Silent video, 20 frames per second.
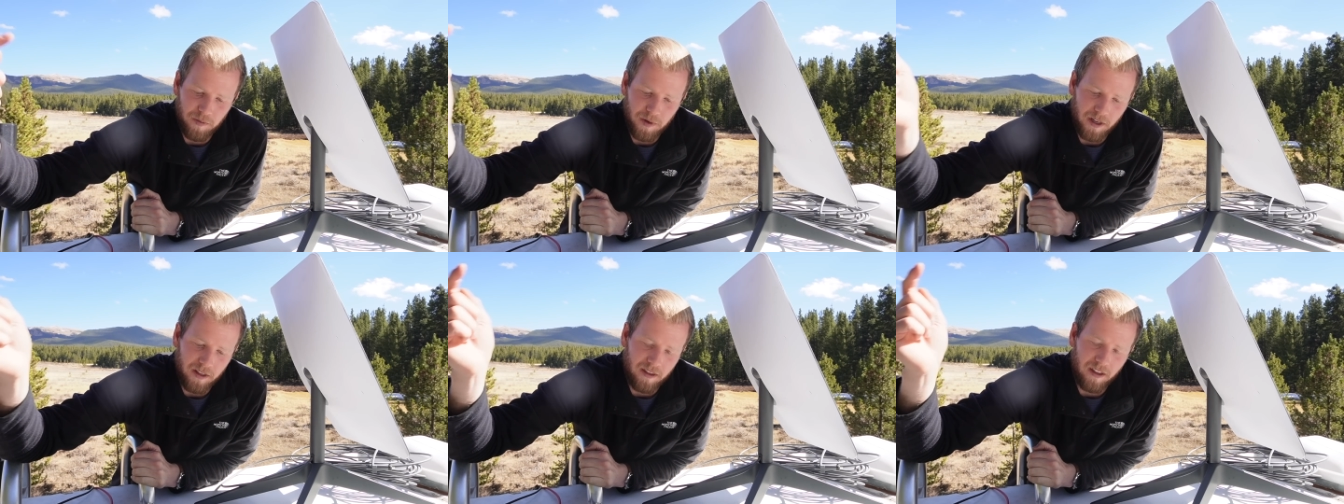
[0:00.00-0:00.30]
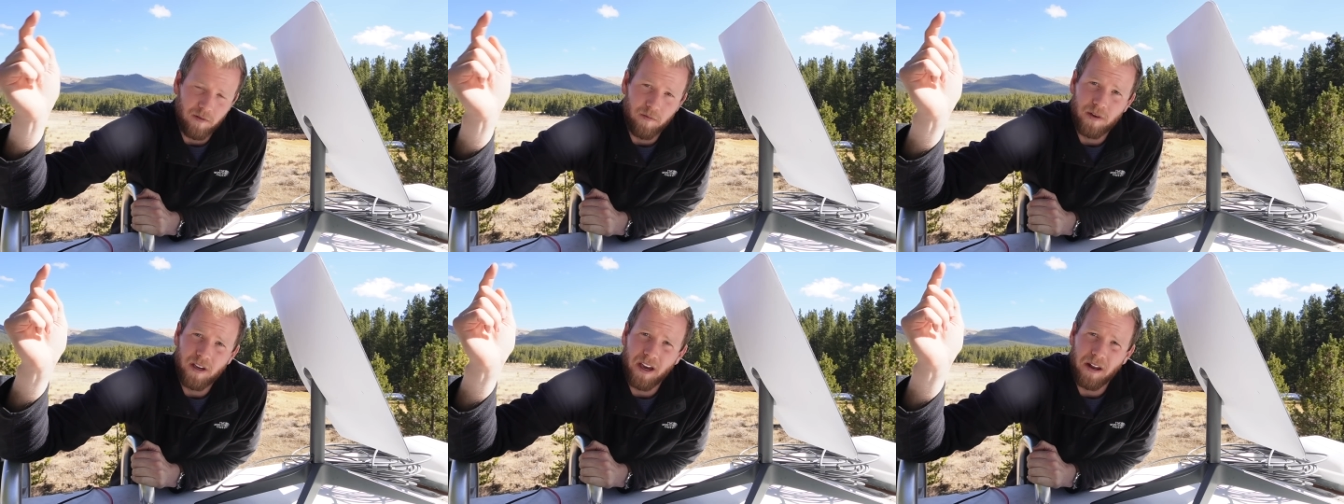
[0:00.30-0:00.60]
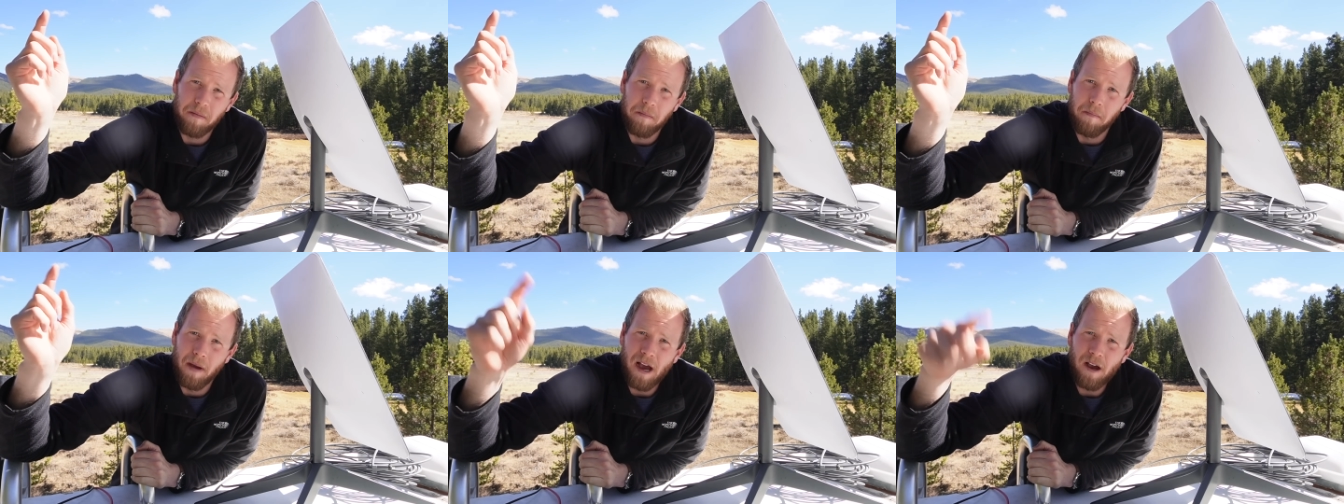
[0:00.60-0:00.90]
but then we got
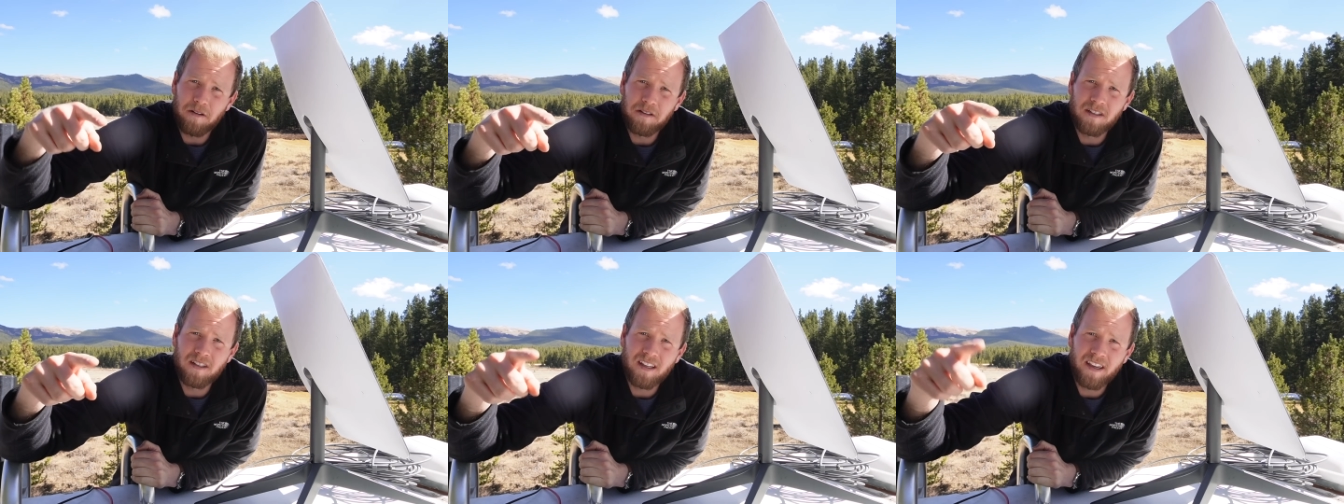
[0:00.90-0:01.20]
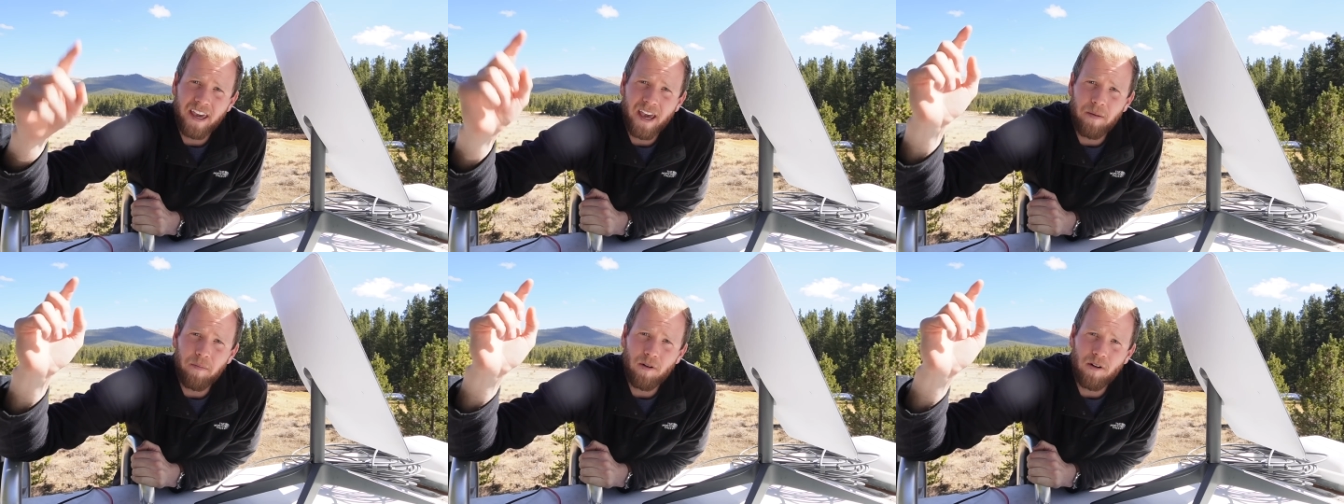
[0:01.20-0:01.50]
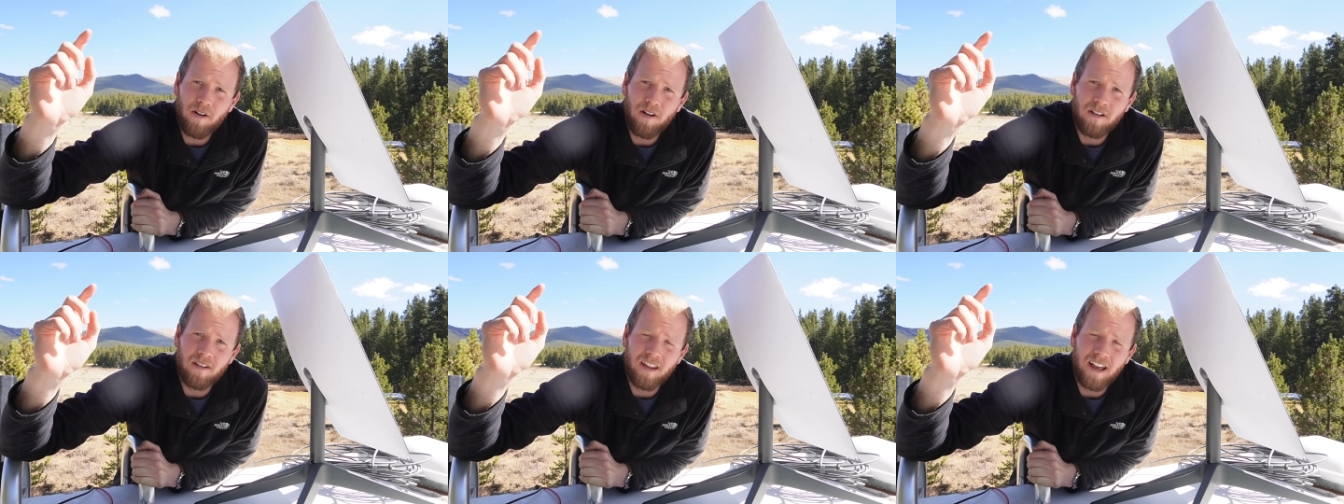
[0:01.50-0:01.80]
a mouse in the
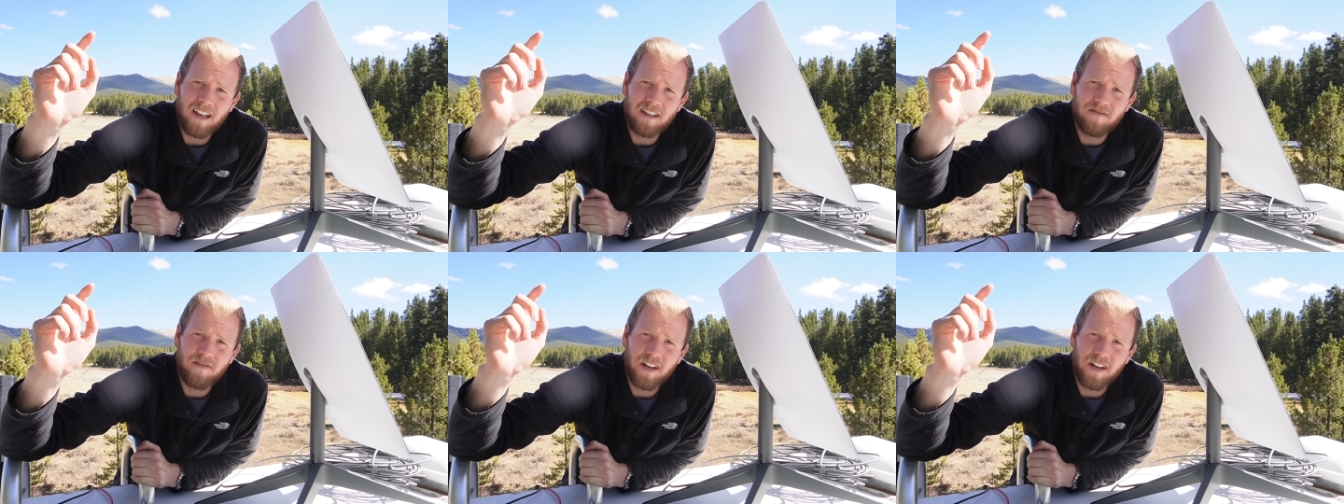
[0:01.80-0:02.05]
camper last